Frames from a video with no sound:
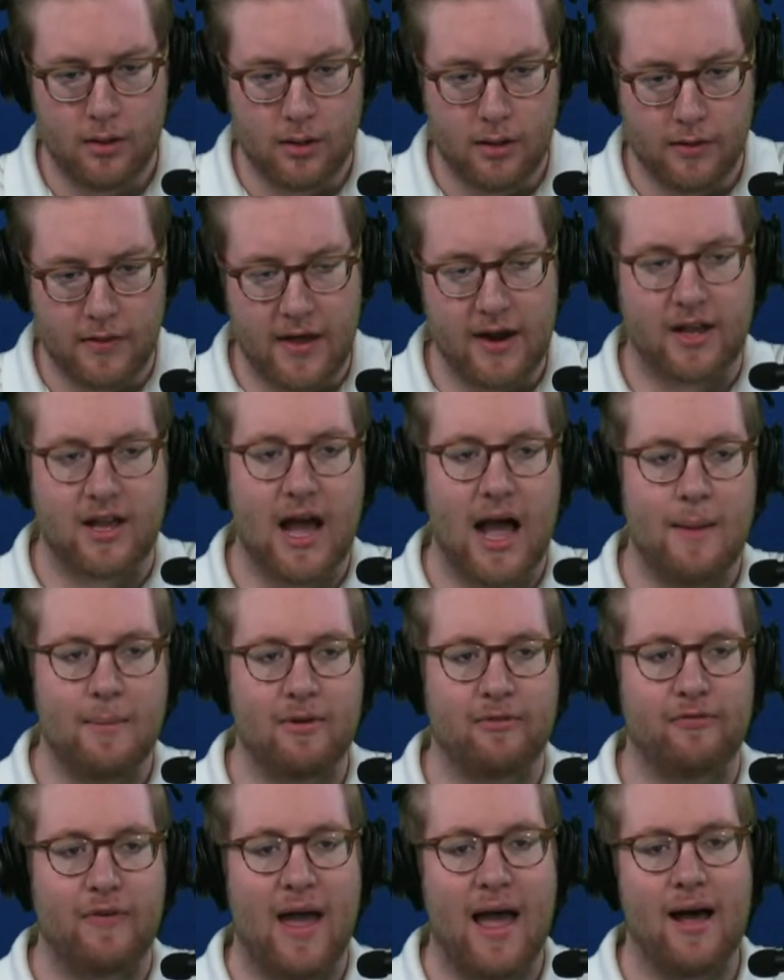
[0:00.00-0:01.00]
than a common
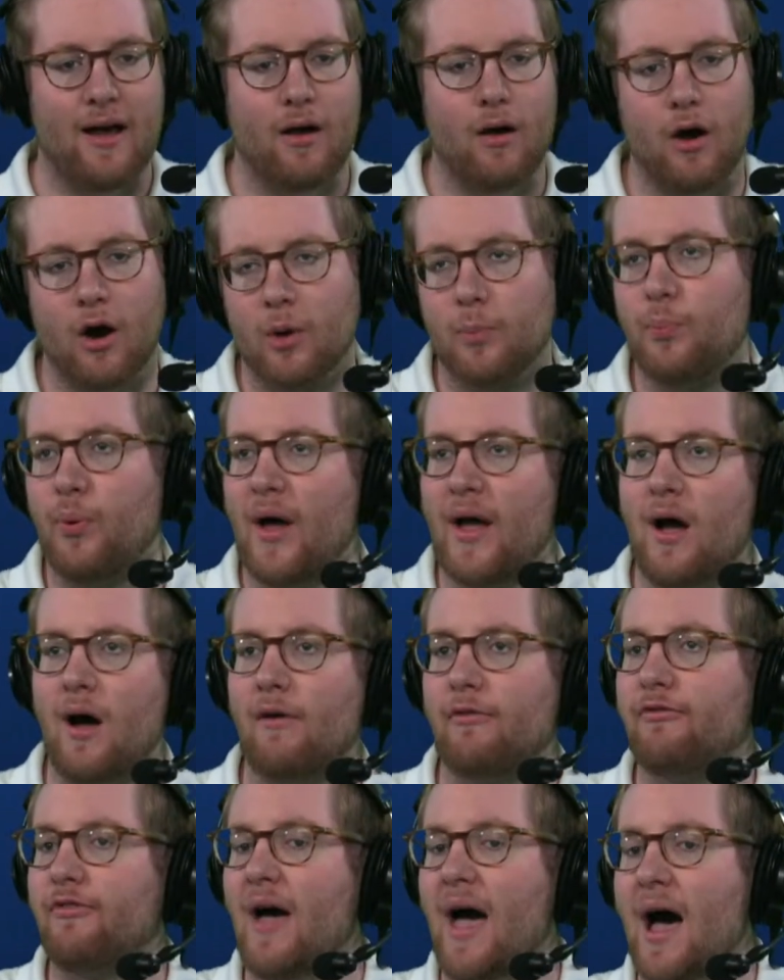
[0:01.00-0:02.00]
foul, hard
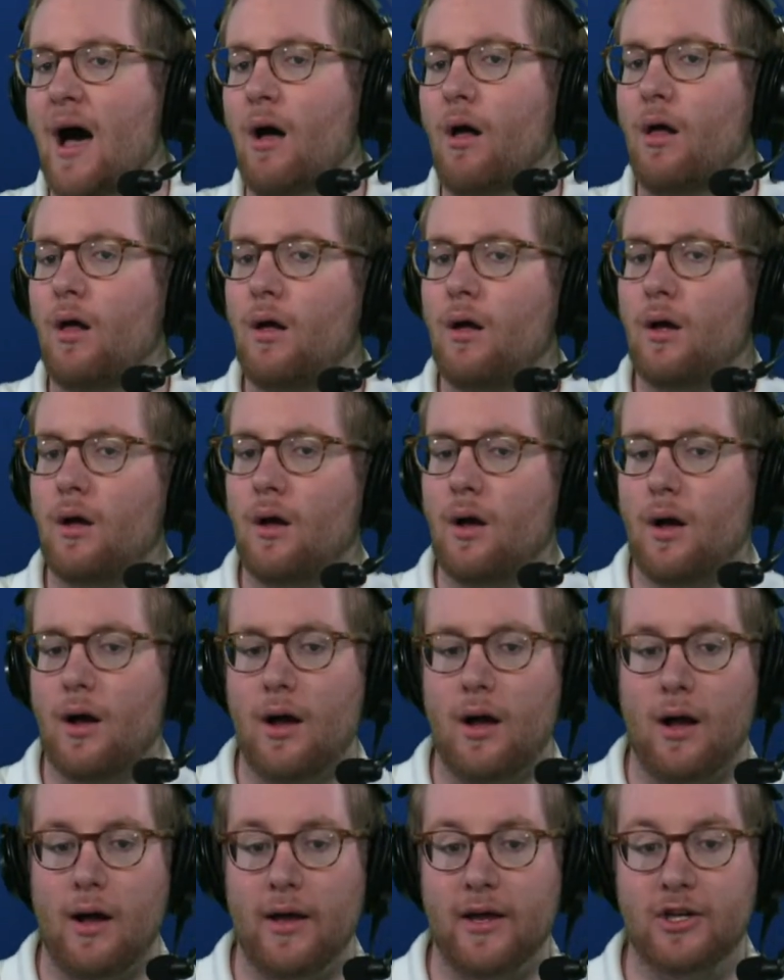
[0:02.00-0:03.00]
playoff foul.
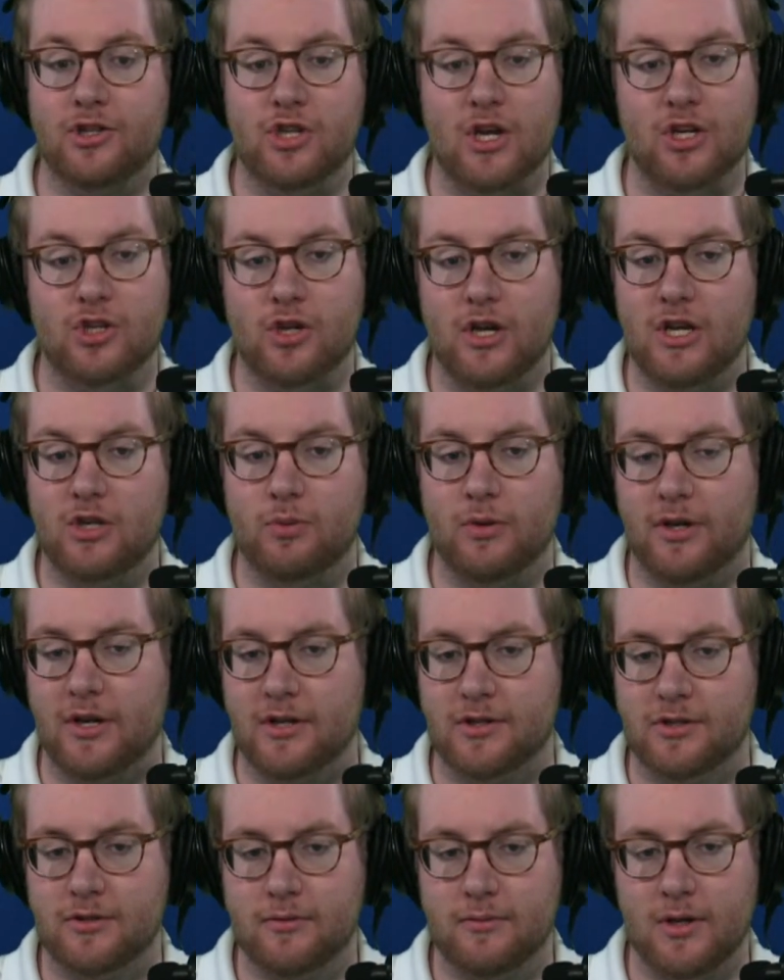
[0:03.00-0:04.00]
It is what it
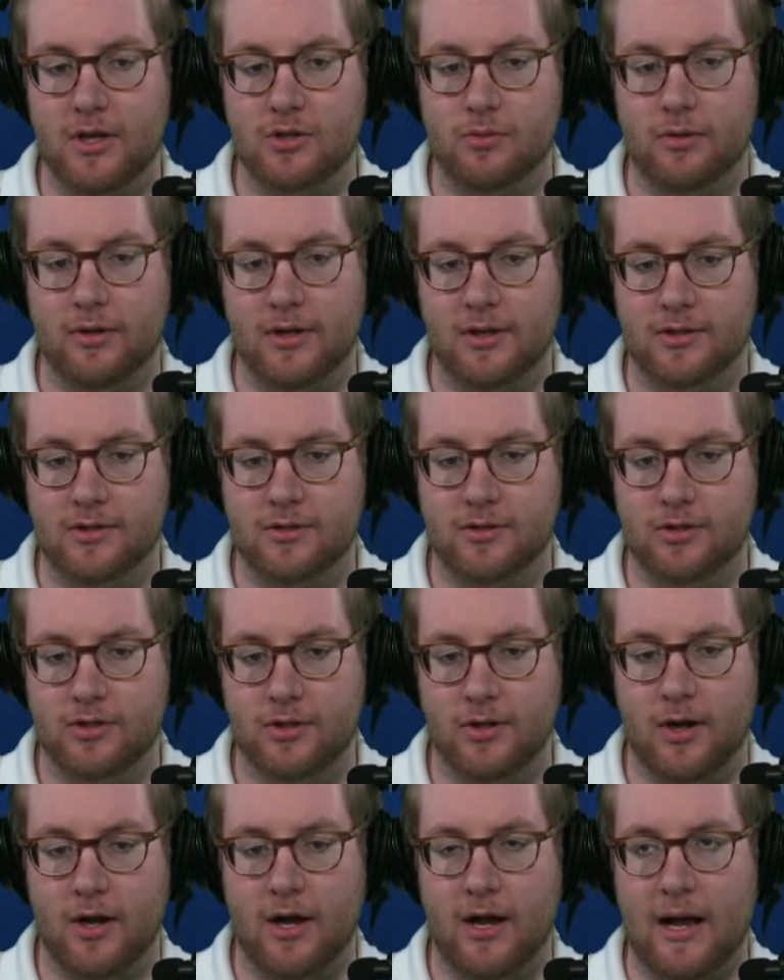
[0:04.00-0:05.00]
is. Is what it is.
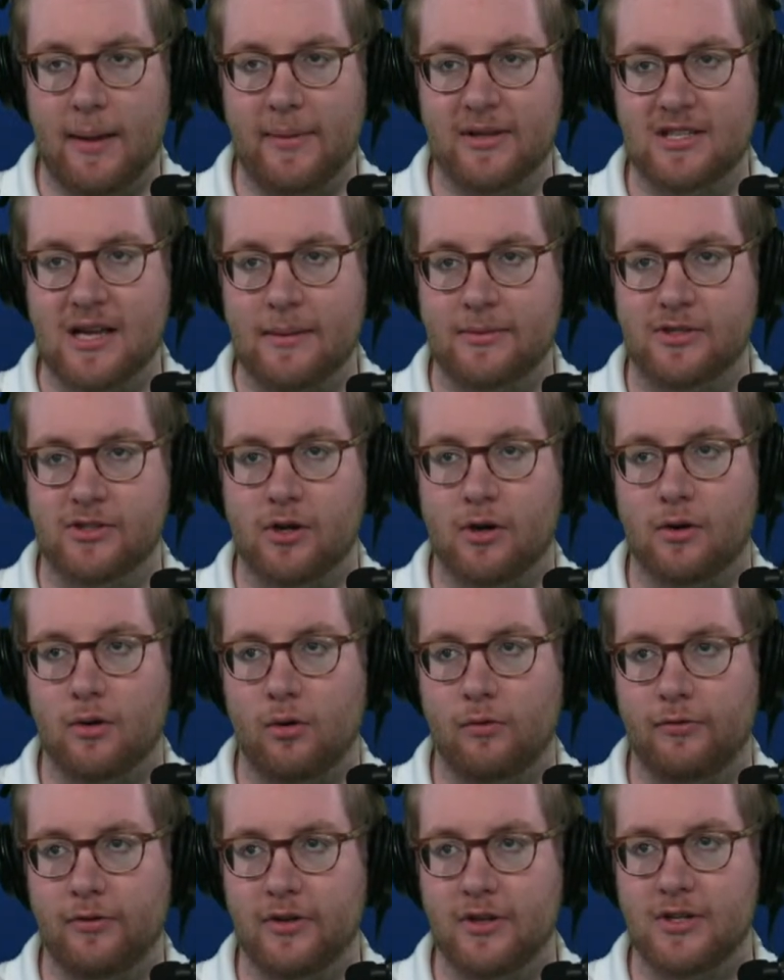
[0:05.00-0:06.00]
Ahmed Thompson's hurt.
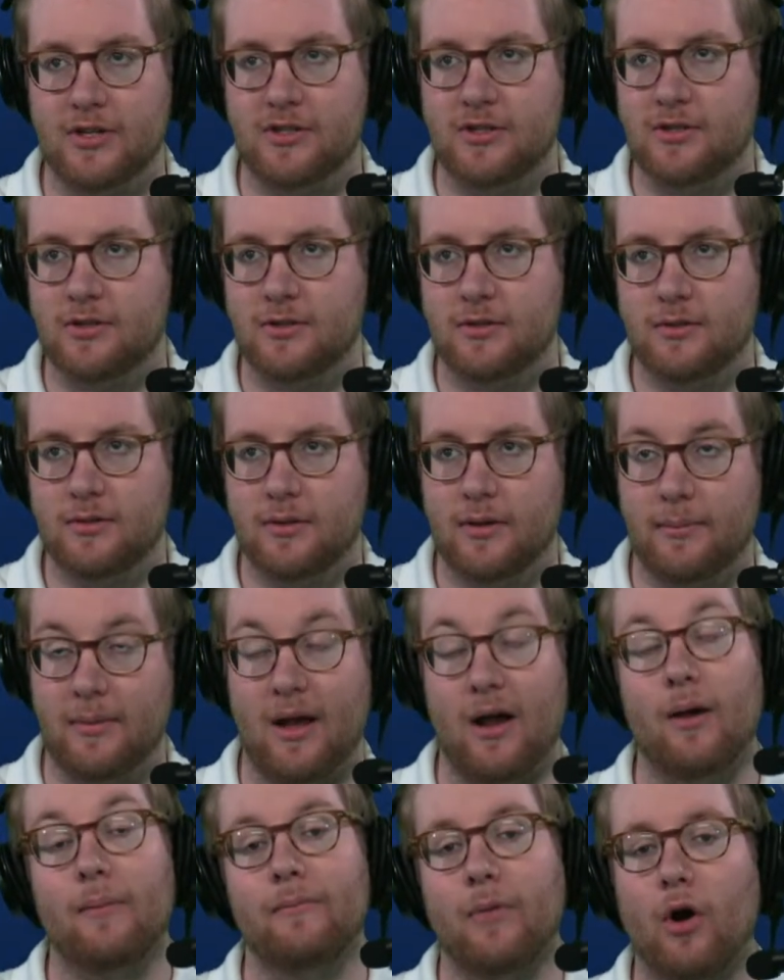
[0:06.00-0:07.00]
Hopefully he's
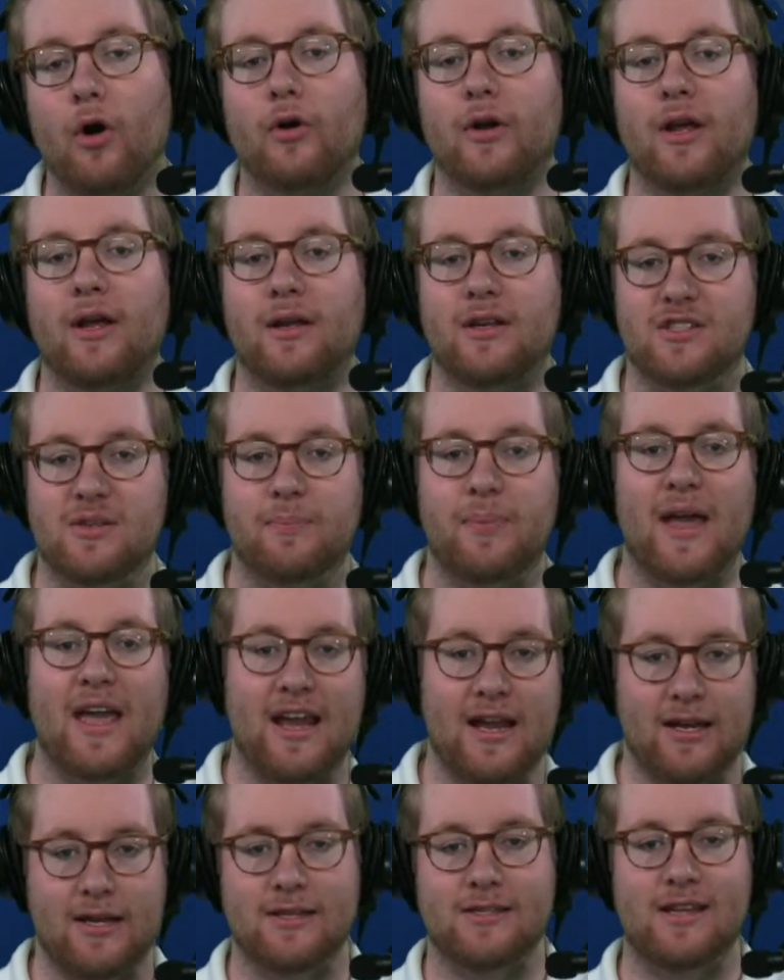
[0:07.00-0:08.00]
not hurting. He's in
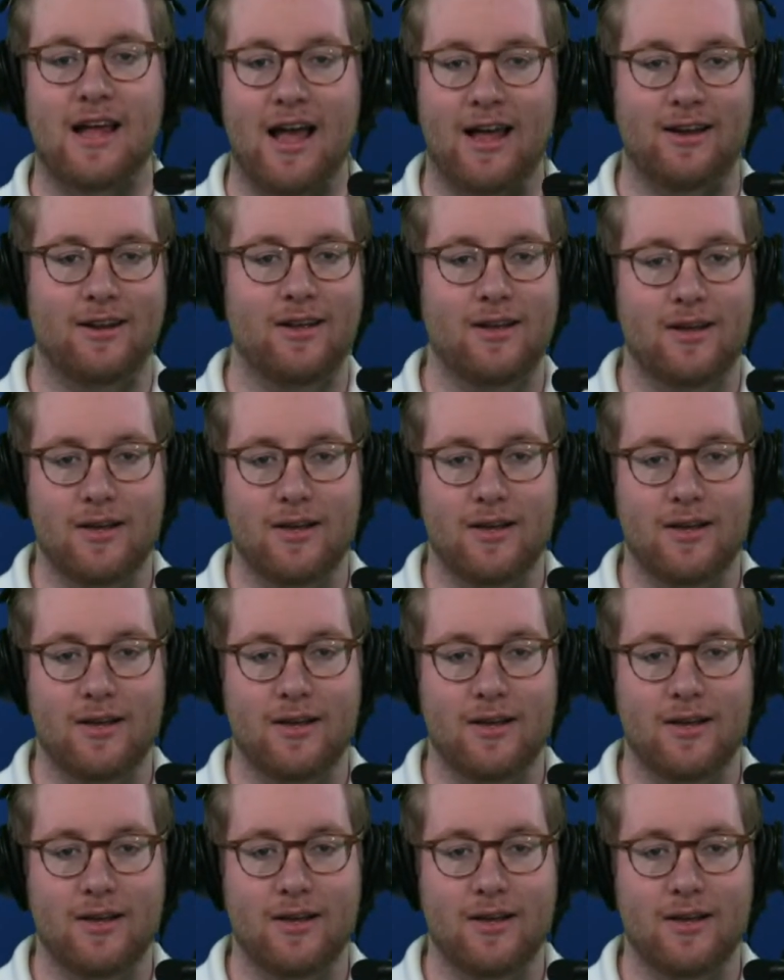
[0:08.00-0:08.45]
pain. He's not